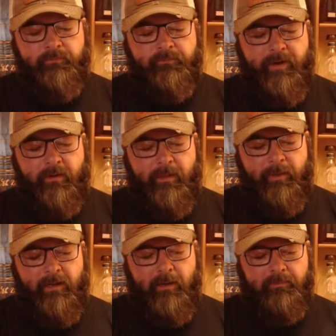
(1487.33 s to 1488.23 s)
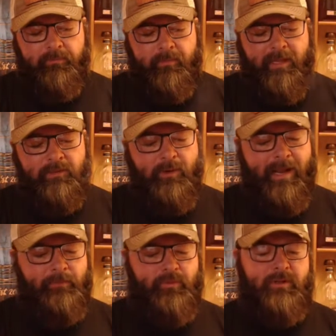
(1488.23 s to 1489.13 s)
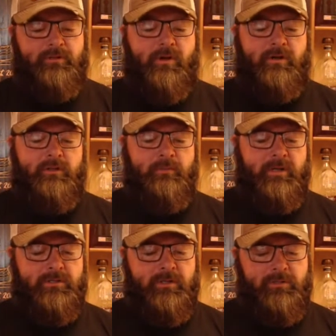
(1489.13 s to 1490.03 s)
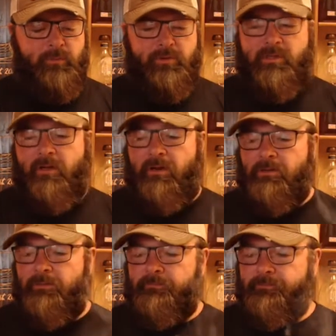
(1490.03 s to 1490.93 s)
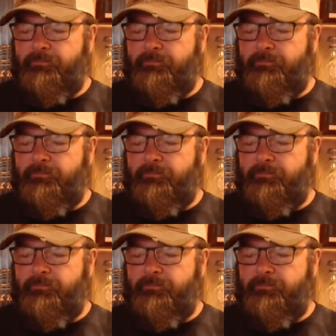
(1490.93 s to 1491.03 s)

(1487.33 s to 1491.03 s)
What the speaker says: Fire that back up. That's what happens when you talk too much and smoke cigars.